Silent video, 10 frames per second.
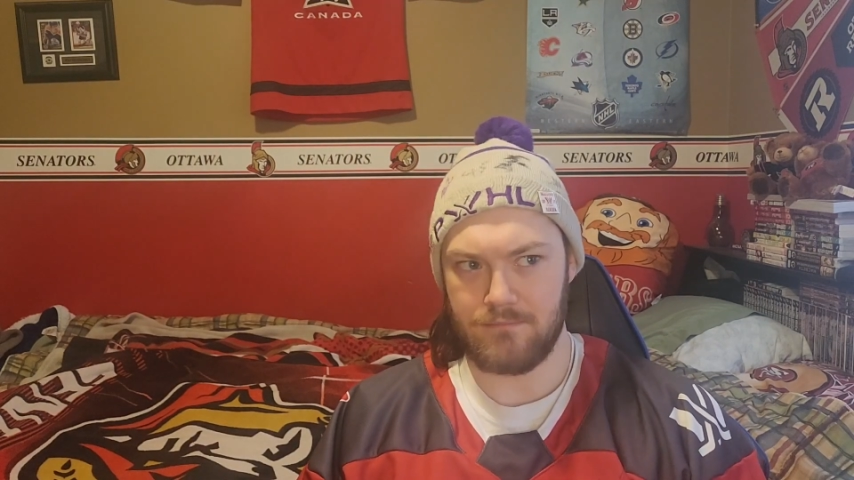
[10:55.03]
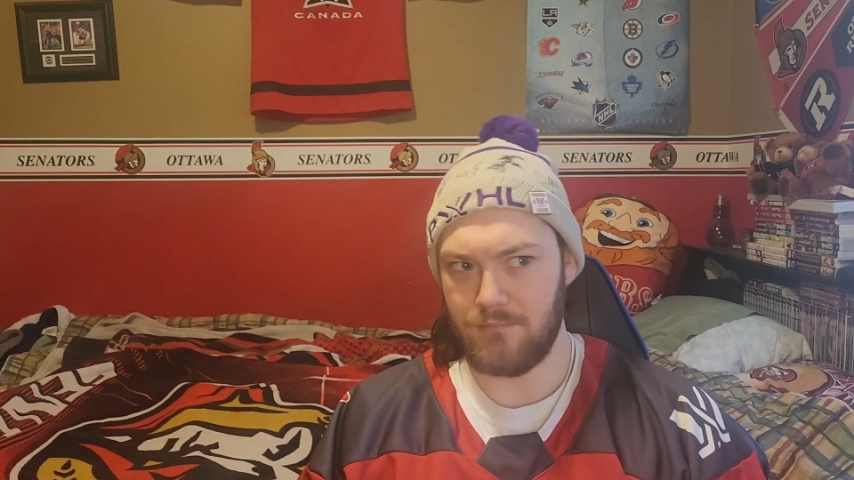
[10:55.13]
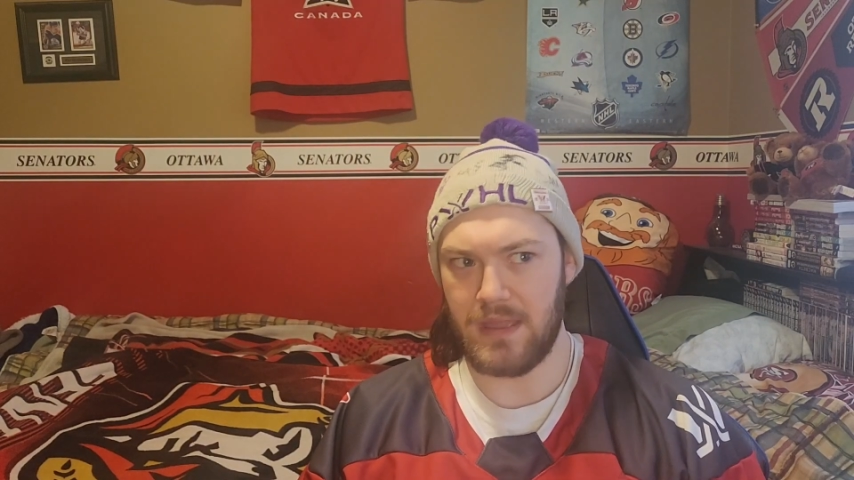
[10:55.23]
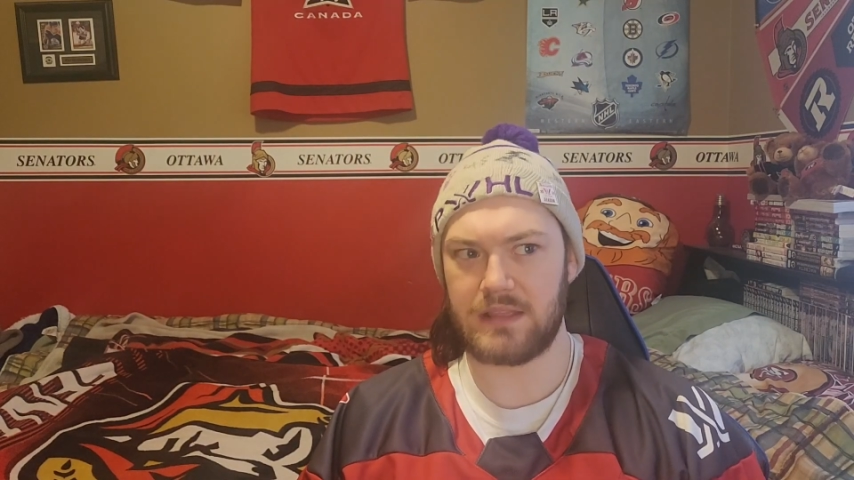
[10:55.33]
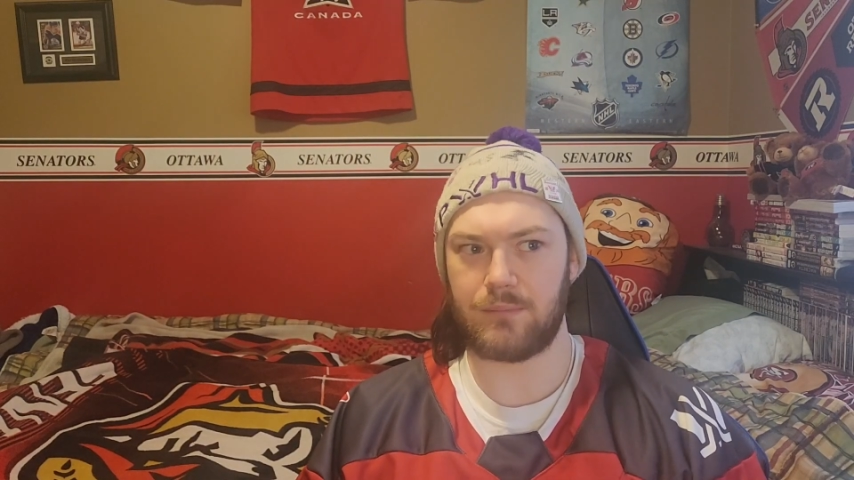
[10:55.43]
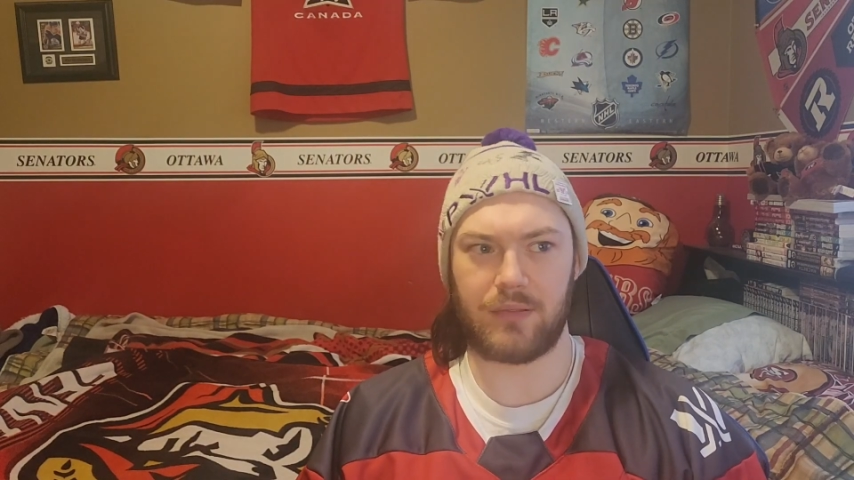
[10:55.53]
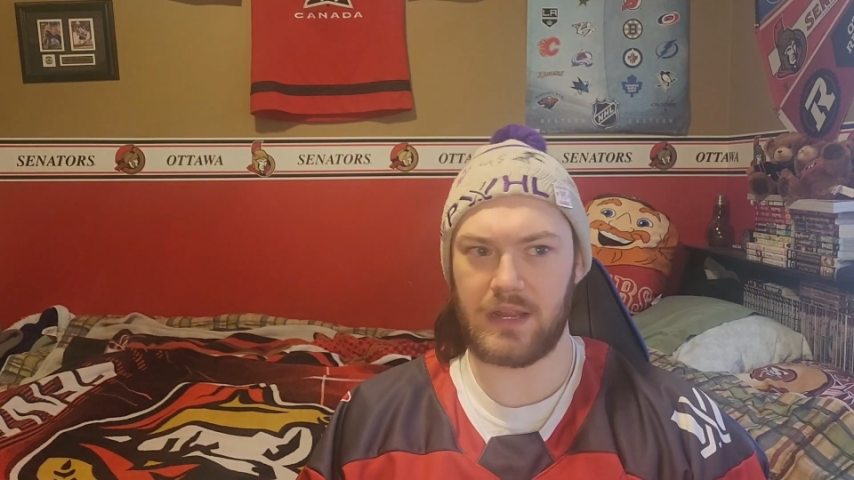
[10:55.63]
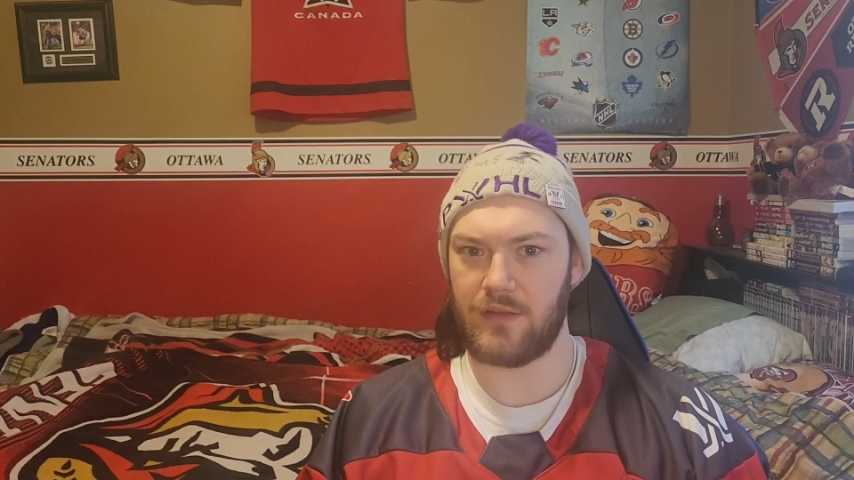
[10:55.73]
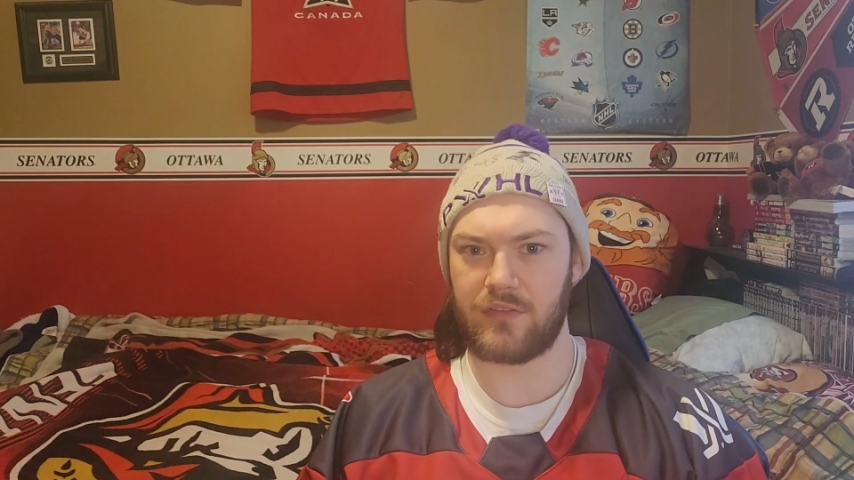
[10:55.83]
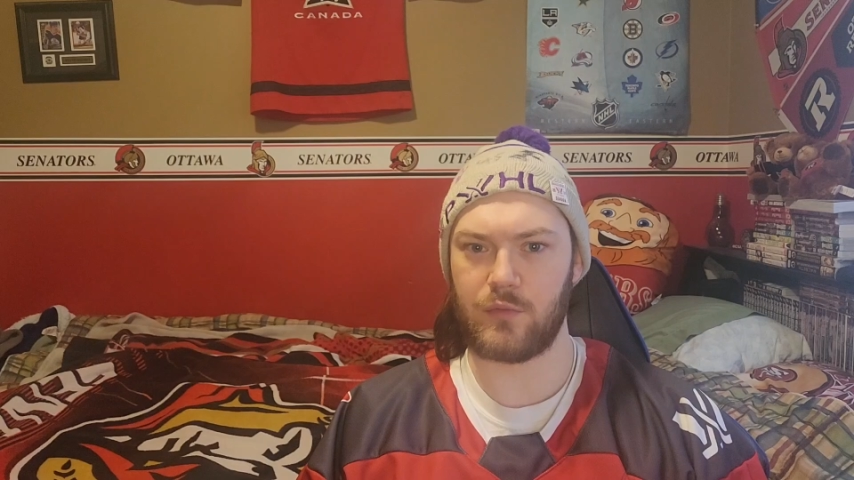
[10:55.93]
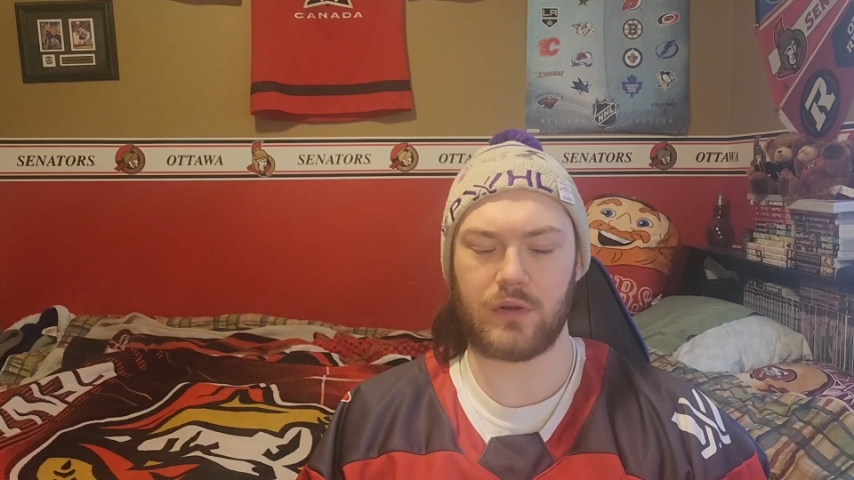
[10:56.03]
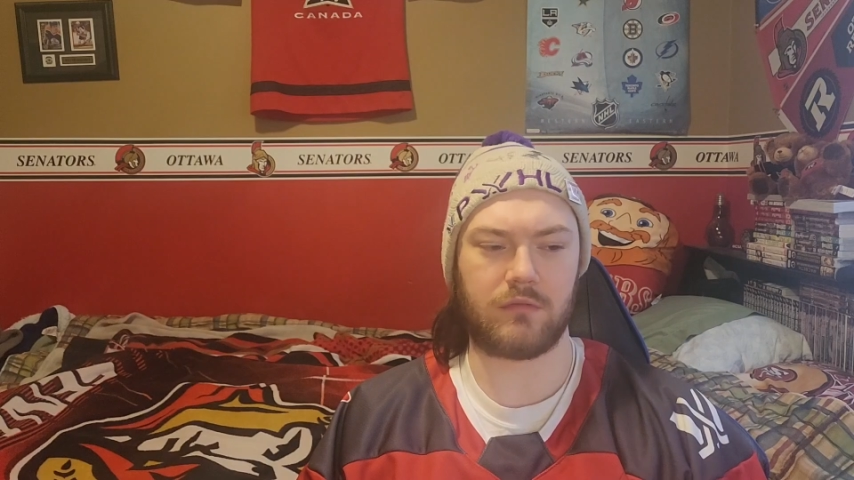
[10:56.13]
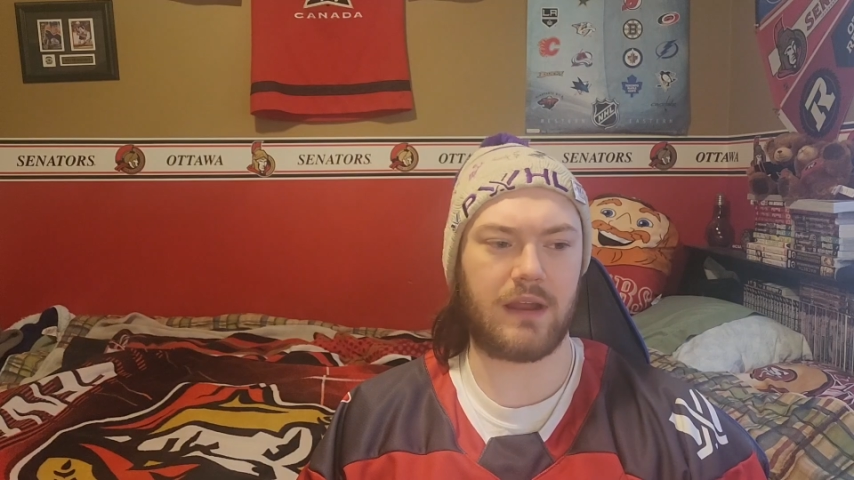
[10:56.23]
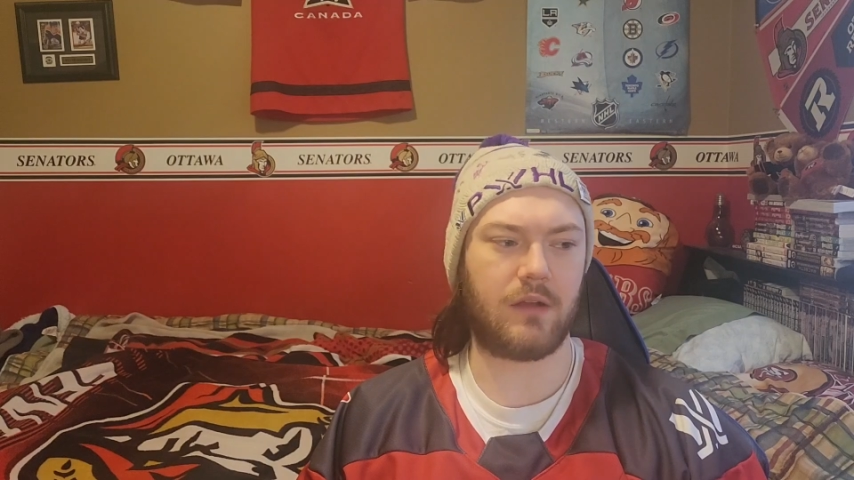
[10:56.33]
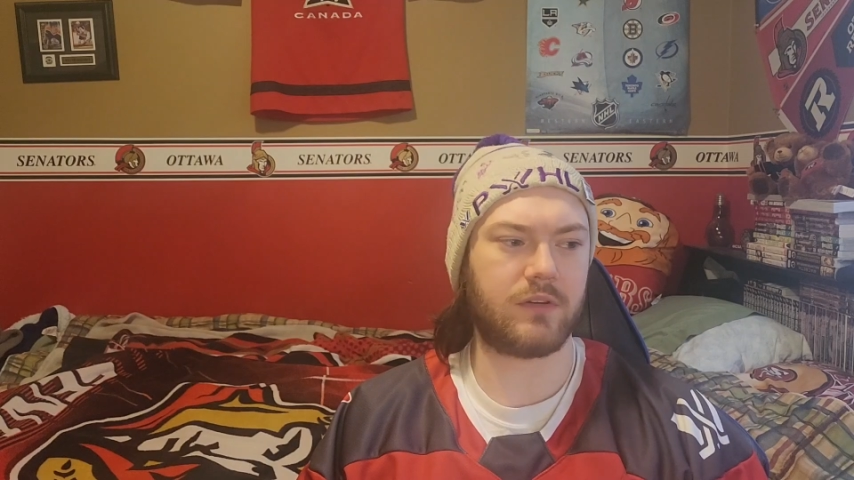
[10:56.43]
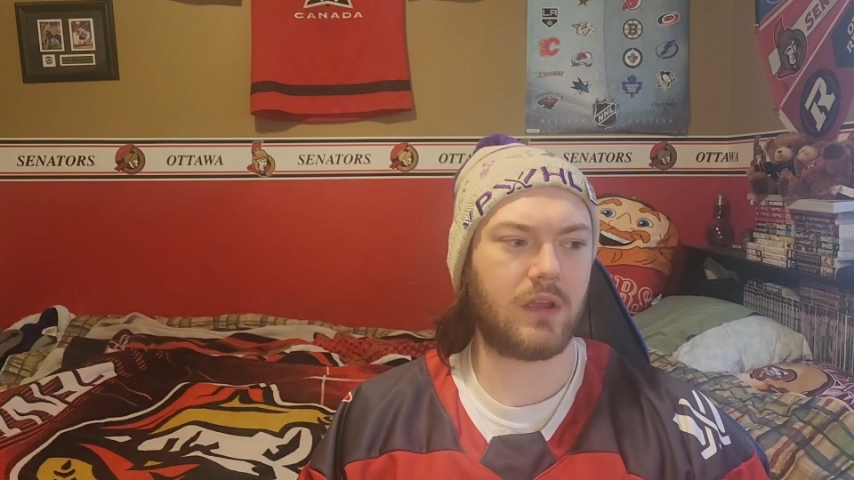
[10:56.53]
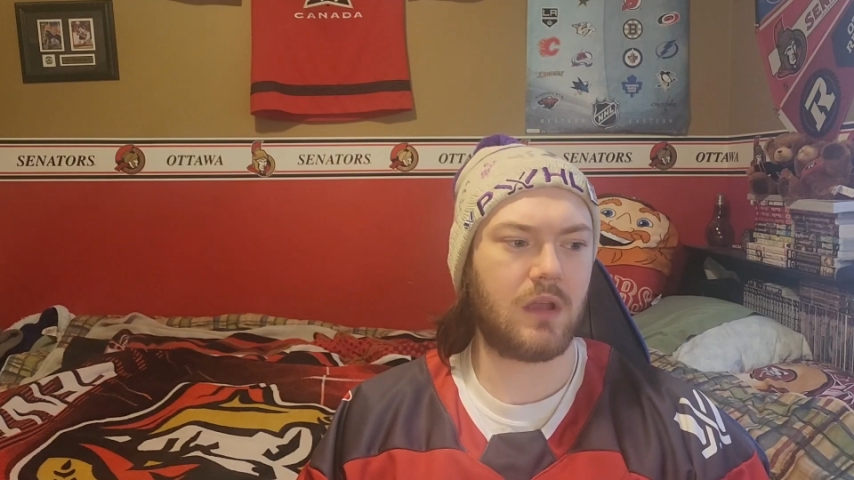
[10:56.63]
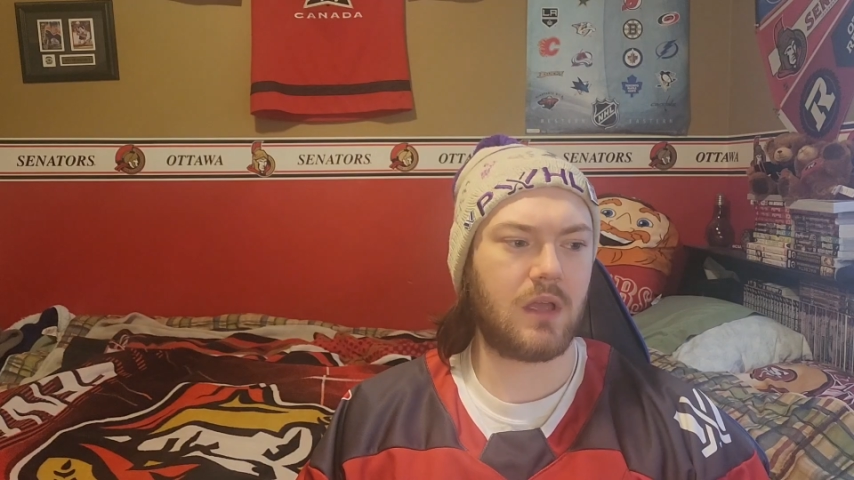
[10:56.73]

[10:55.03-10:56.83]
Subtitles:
make the playoffs and win a round.